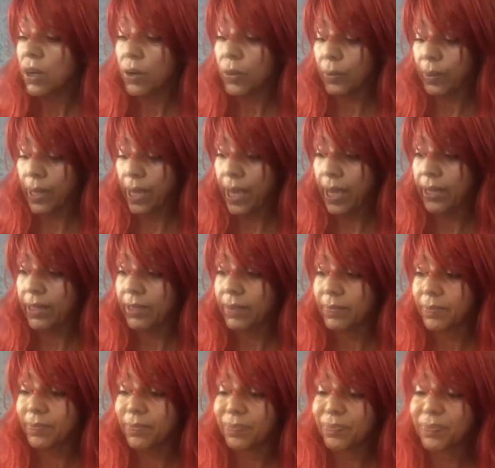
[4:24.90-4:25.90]
Okay,
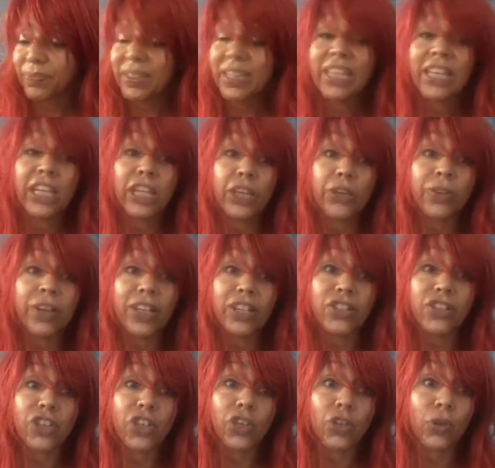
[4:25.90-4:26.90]
here
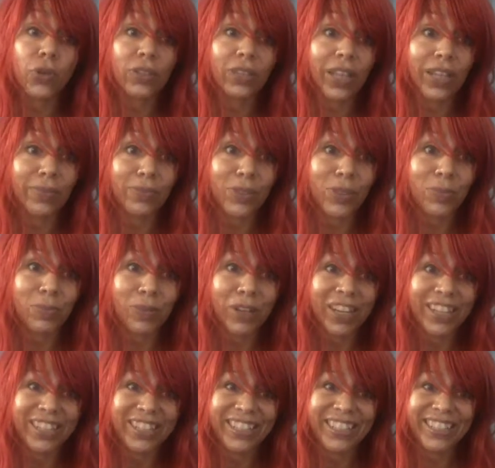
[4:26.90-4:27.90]
is your life
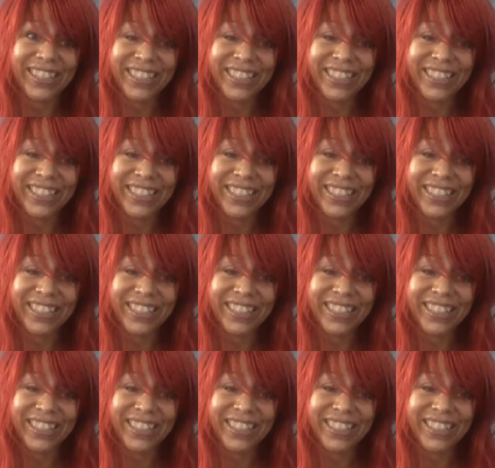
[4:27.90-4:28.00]
spread.